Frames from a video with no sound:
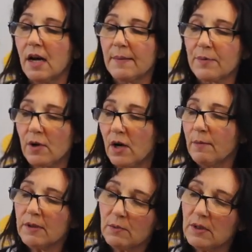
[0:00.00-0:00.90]
I
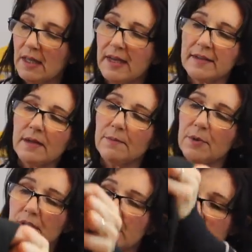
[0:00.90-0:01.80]
probably will land up
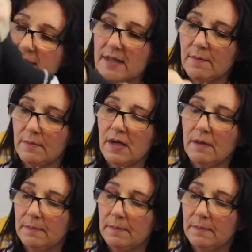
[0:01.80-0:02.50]
putting some